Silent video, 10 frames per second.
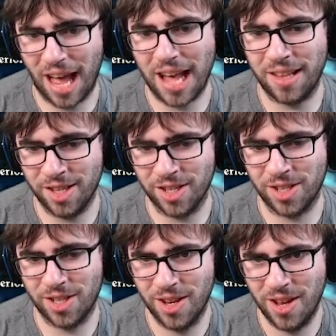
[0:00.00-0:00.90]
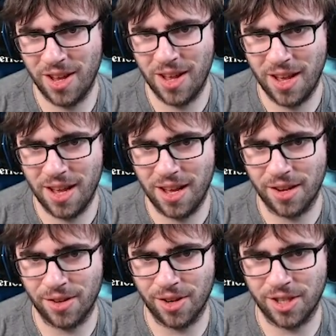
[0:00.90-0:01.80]
That is
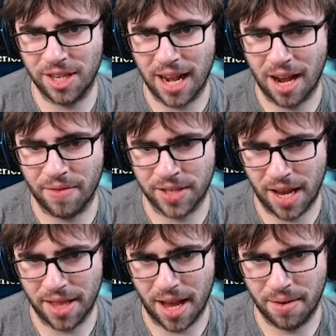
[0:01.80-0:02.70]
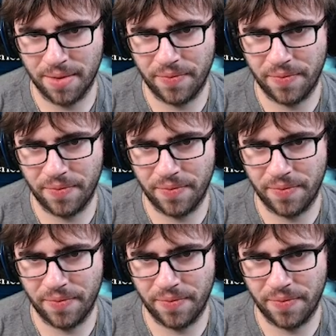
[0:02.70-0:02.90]
good to get out of his hand now.